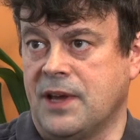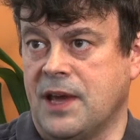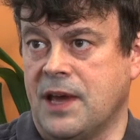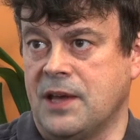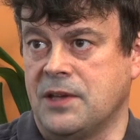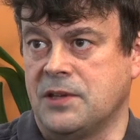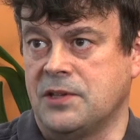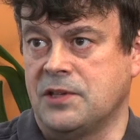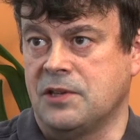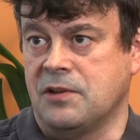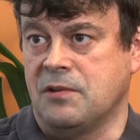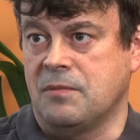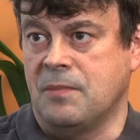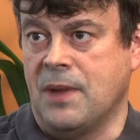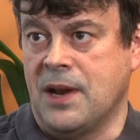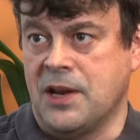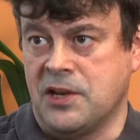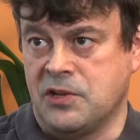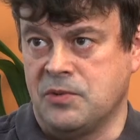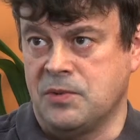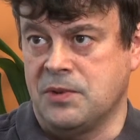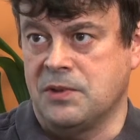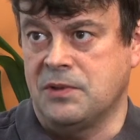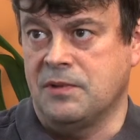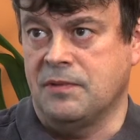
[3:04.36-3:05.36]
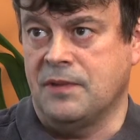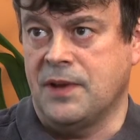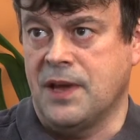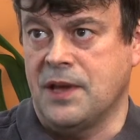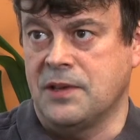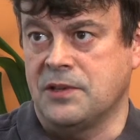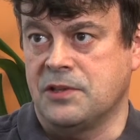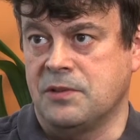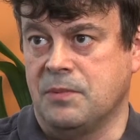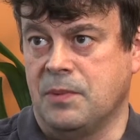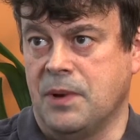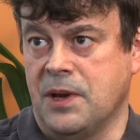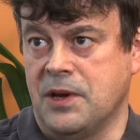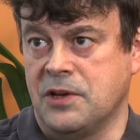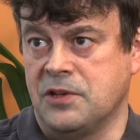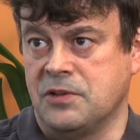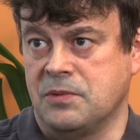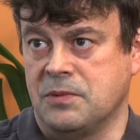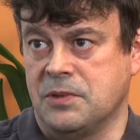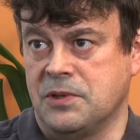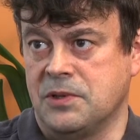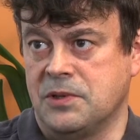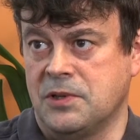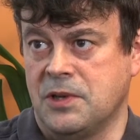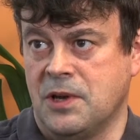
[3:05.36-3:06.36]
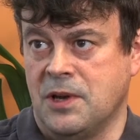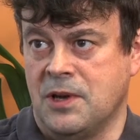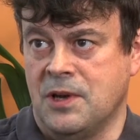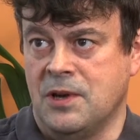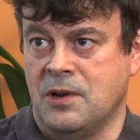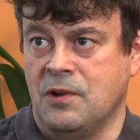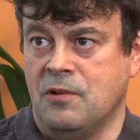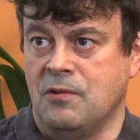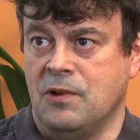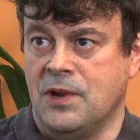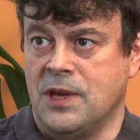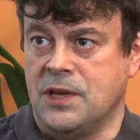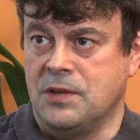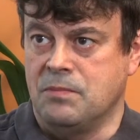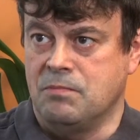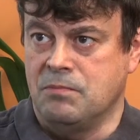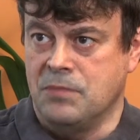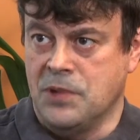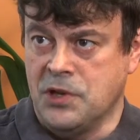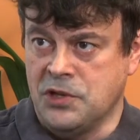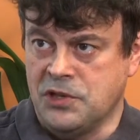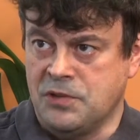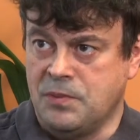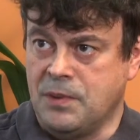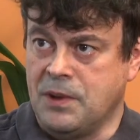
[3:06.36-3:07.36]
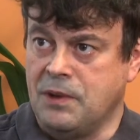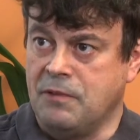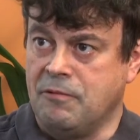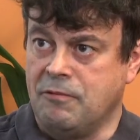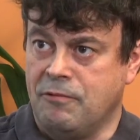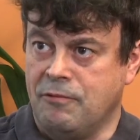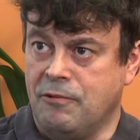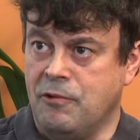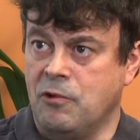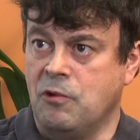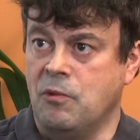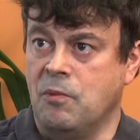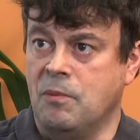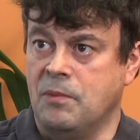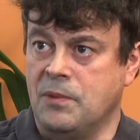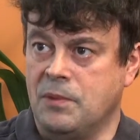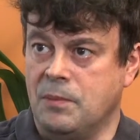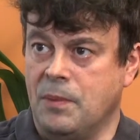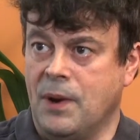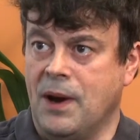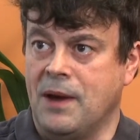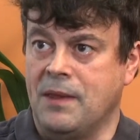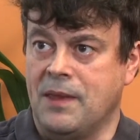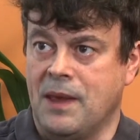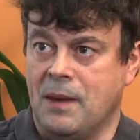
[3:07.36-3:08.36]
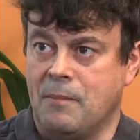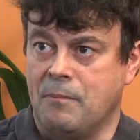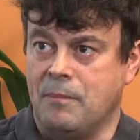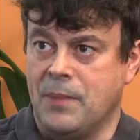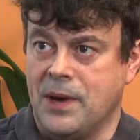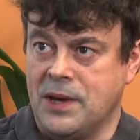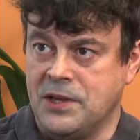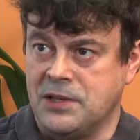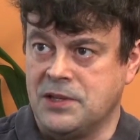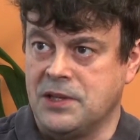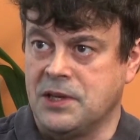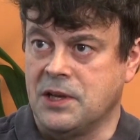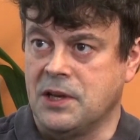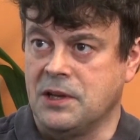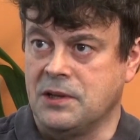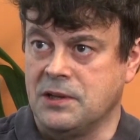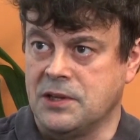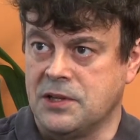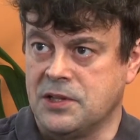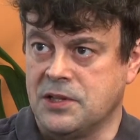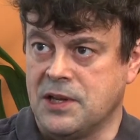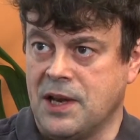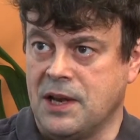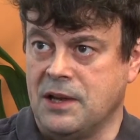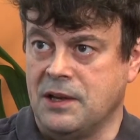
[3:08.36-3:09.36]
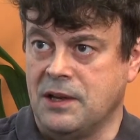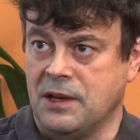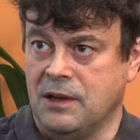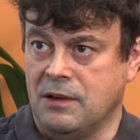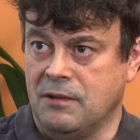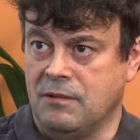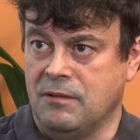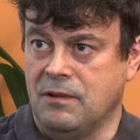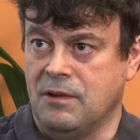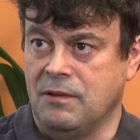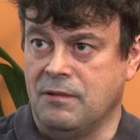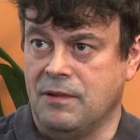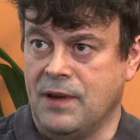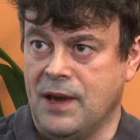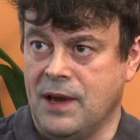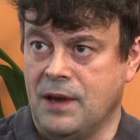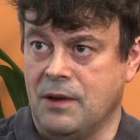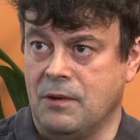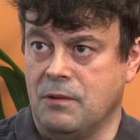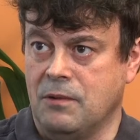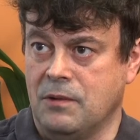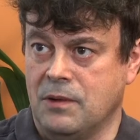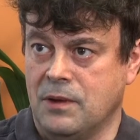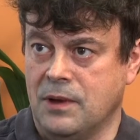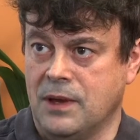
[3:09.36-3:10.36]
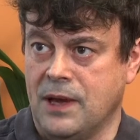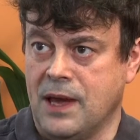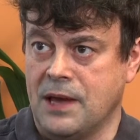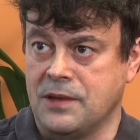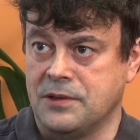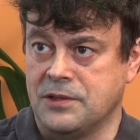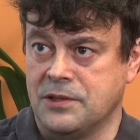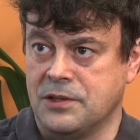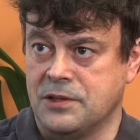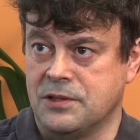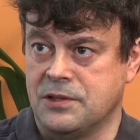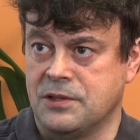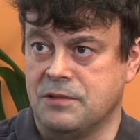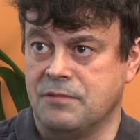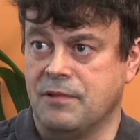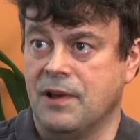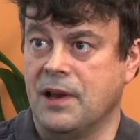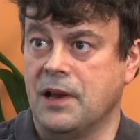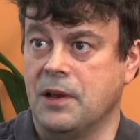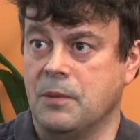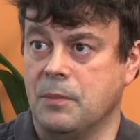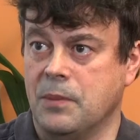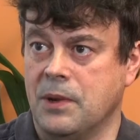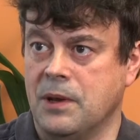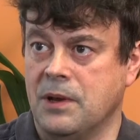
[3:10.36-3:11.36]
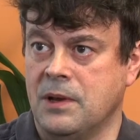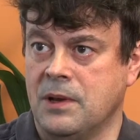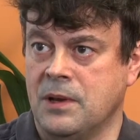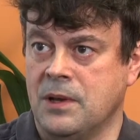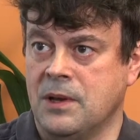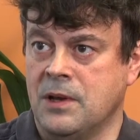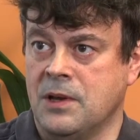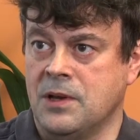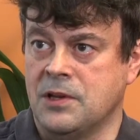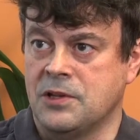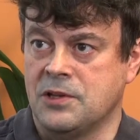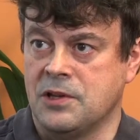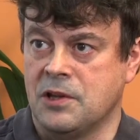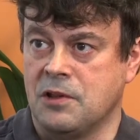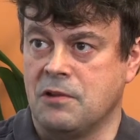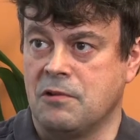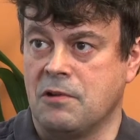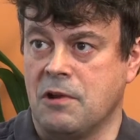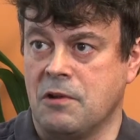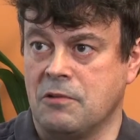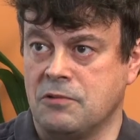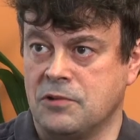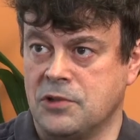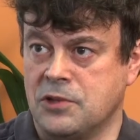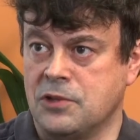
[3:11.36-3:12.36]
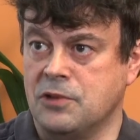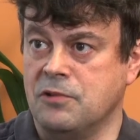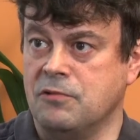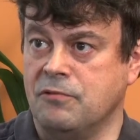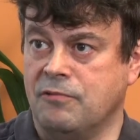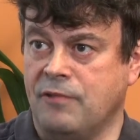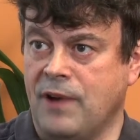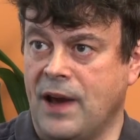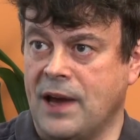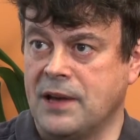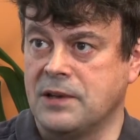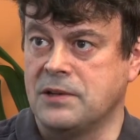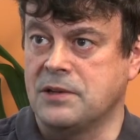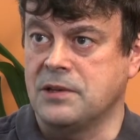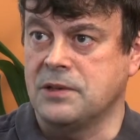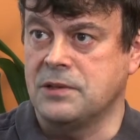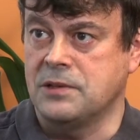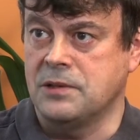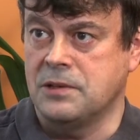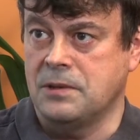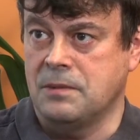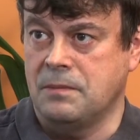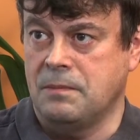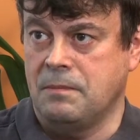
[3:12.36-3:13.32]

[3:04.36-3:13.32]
cancer and management of cancer patients, it must be informed by that basic understanding of how cancers develop. So there are those two factors.